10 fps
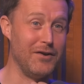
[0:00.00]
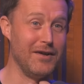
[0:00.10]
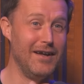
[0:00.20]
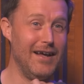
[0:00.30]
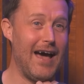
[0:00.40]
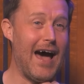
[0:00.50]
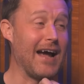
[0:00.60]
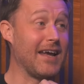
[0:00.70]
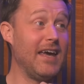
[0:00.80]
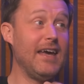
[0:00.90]
Yeah.
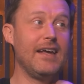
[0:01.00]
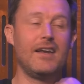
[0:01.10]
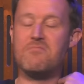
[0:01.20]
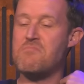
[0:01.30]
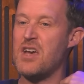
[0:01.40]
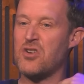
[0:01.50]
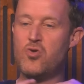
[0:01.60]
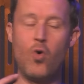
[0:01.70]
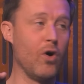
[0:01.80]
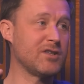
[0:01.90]
And oh, Keane yeah. made
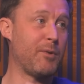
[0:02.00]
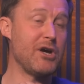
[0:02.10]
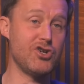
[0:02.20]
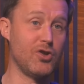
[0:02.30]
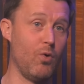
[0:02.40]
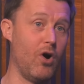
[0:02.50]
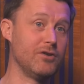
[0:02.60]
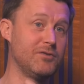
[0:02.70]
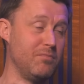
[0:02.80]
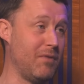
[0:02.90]
no expression
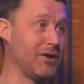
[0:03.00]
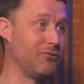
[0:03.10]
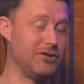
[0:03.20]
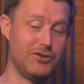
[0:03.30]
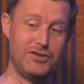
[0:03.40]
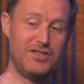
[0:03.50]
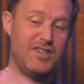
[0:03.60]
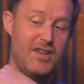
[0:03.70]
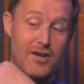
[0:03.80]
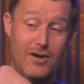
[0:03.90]
towards Micah Richards. He's
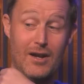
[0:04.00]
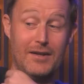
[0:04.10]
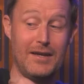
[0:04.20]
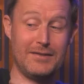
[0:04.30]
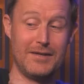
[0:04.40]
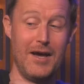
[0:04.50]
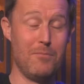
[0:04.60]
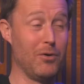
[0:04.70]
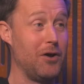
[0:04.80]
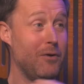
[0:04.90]
sitting there like this,
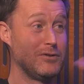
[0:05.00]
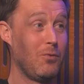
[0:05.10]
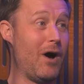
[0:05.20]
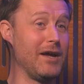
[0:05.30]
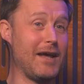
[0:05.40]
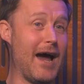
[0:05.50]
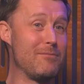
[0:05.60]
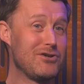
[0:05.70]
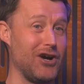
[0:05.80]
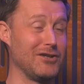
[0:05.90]
but it was a wide
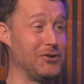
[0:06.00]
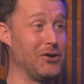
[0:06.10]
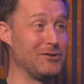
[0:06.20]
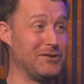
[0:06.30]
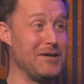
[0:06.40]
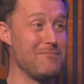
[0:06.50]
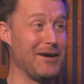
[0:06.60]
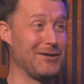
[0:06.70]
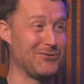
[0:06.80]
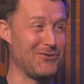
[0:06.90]
camera shot, so you could see
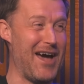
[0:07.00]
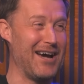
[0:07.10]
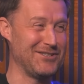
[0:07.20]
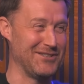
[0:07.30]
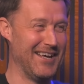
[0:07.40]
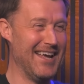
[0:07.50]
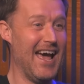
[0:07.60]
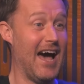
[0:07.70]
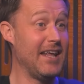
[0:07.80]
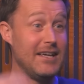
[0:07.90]
Micah's reaction.
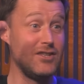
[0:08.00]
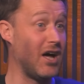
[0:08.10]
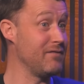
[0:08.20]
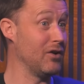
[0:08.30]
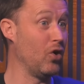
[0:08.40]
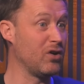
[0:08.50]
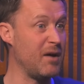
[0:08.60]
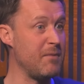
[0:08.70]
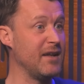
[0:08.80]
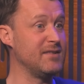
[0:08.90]
And he's not even looking at
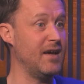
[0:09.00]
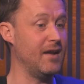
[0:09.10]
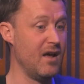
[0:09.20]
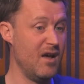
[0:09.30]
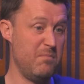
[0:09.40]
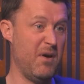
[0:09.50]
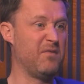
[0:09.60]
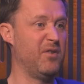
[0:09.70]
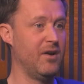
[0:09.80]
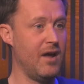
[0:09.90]
him, and he's saying,
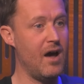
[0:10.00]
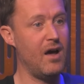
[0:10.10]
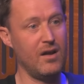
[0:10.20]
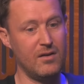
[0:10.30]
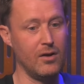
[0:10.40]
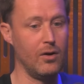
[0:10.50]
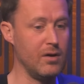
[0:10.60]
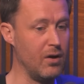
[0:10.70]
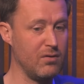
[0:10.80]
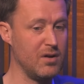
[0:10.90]
Pickford, yeah, like, you,
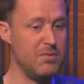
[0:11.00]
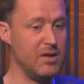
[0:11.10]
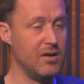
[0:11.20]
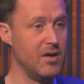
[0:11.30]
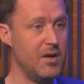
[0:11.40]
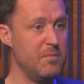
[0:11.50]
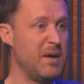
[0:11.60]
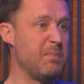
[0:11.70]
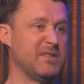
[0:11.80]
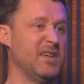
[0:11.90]
you look at him, and
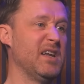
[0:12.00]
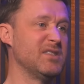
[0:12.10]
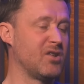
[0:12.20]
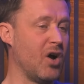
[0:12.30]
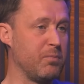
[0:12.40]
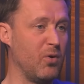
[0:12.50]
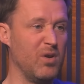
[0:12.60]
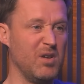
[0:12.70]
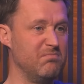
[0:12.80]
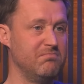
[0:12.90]
people say he's a top
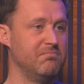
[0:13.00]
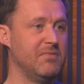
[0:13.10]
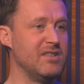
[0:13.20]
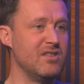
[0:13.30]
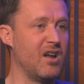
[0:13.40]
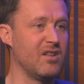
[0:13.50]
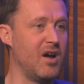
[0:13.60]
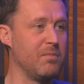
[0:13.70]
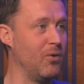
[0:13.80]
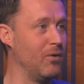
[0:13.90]
goalie. He's not a
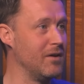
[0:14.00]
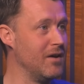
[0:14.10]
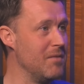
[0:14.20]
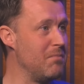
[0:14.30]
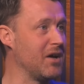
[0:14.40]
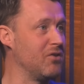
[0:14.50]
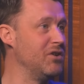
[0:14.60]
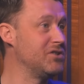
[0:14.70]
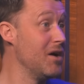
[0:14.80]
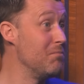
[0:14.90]
top goalie. No. Micah, no
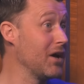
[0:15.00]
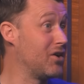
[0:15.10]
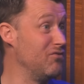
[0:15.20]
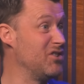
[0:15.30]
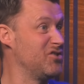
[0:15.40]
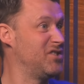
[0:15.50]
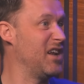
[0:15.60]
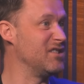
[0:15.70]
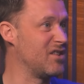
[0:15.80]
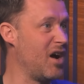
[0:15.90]
Rich Micah Richards said
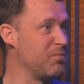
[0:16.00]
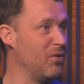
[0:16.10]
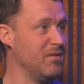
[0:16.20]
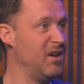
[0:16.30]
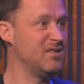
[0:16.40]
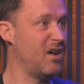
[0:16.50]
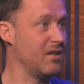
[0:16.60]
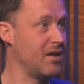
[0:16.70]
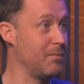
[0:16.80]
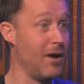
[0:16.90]
he's a top goalie. He's not
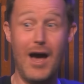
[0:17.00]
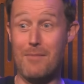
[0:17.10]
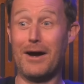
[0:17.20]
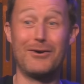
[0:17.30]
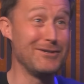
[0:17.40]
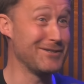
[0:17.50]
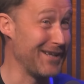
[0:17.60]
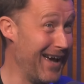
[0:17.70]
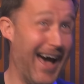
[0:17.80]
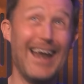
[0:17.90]
a top. And Micah Richards
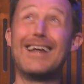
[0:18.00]
like,